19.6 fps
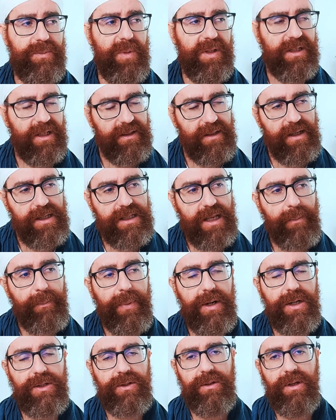But then there is a
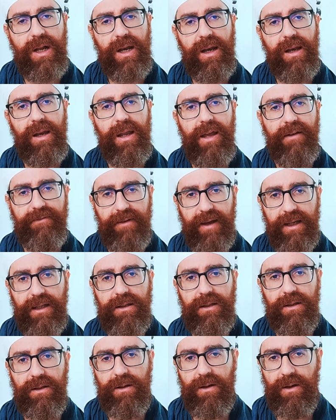personal
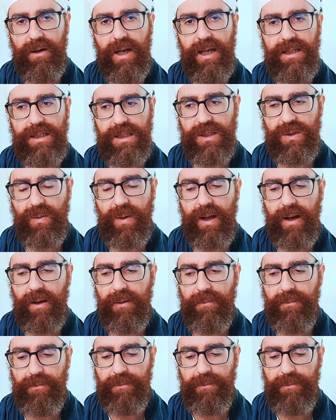effect on us as well.